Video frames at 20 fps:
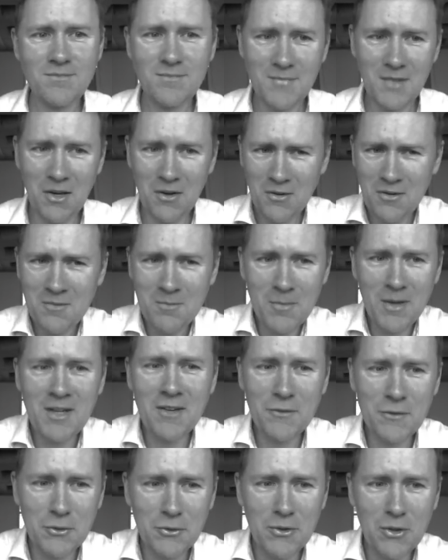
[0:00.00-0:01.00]
Yeah, make a
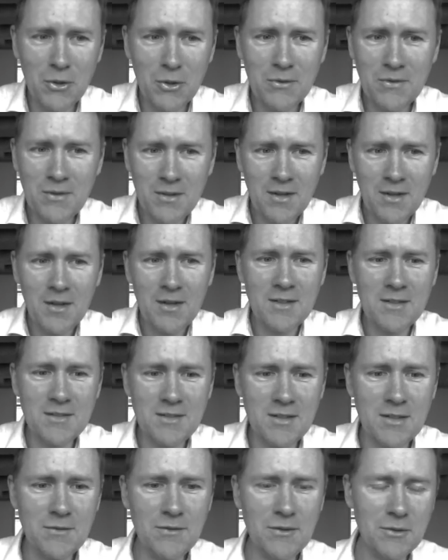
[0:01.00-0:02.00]
few notes,
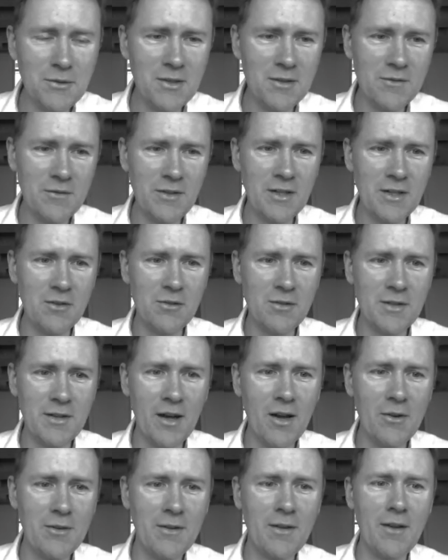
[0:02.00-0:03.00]
see if you can figure it
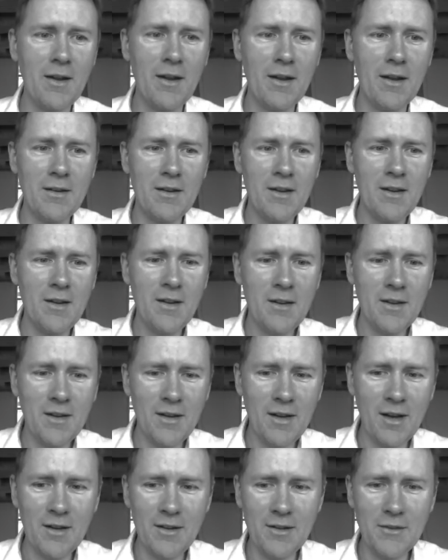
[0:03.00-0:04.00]
out, and
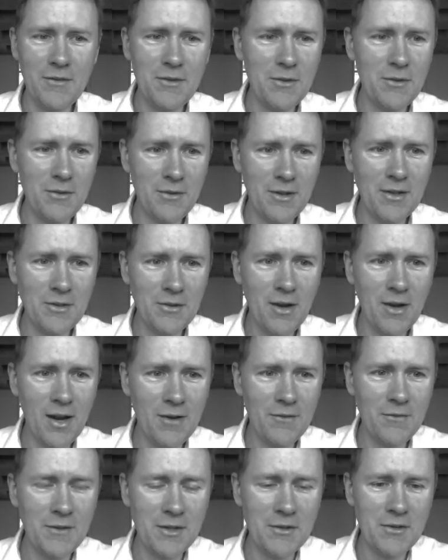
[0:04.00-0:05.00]
if you think you have
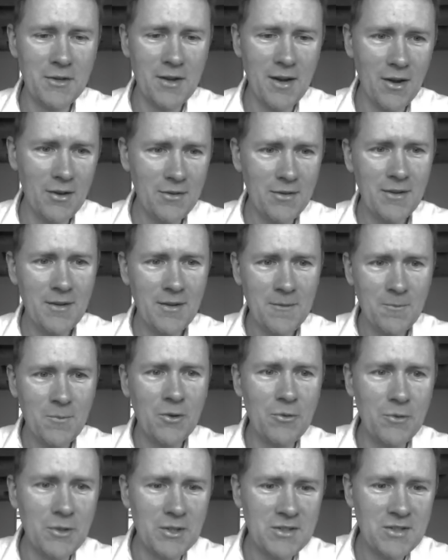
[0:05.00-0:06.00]
figured it out,
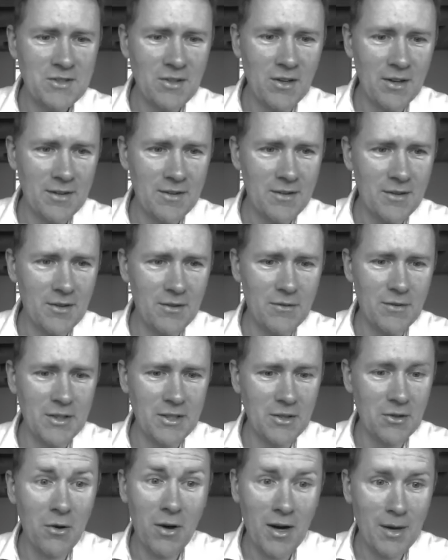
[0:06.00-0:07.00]
restart the
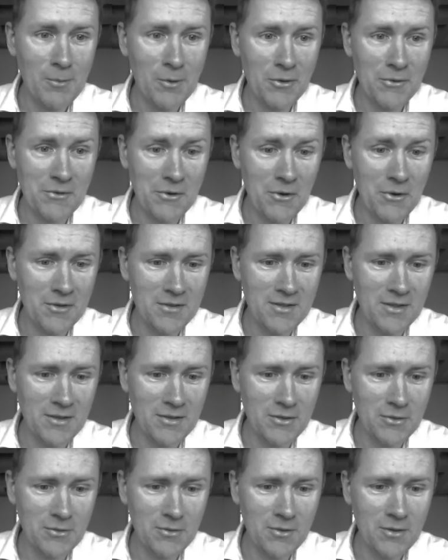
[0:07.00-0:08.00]
video. I'm going to
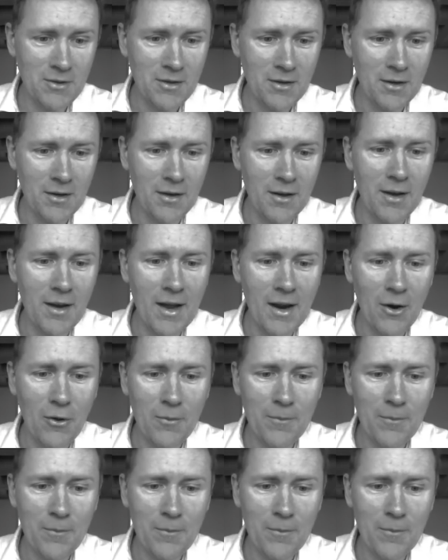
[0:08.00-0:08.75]
continue now.